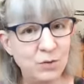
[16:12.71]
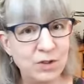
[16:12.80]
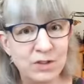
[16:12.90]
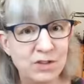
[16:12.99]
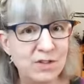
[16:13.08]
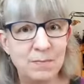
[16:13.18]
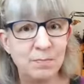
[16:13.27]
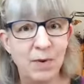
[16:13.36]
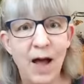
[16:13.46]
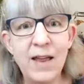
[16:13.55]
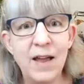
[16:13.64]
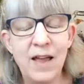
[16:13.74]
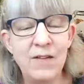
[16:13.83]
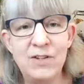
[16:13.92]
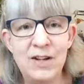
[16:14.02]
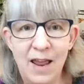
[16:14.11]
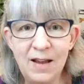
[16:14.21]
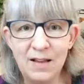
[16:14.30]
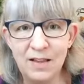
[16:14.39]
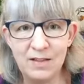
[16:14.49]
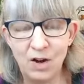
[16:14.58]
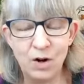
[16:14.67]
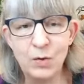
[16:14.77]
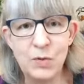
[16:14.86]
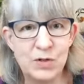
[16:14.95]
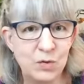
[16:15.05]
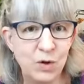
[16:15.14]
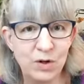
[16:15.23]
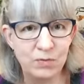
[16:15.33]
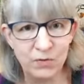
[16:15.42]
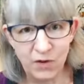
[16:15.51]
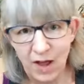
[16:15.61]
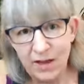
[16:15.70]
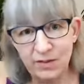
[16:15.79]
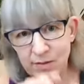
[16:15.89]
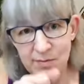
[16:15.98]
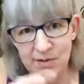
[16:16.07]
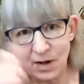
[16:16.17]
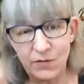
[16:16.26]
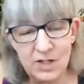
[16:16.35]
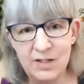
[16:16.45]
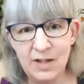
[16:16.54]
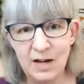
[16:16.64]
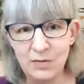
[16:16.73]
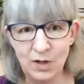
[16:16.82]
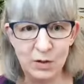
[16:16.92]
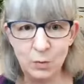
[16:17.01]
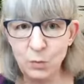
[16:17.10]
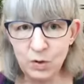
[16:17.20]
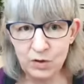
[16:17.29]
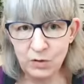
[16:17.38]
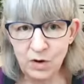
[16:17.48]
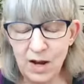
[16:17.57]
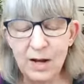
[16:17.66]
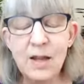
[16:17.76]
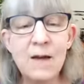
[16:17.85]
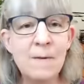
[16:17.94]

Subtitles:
You can just buy a heavy nail at the hardware store and file some stuff into the end of it, and it works great.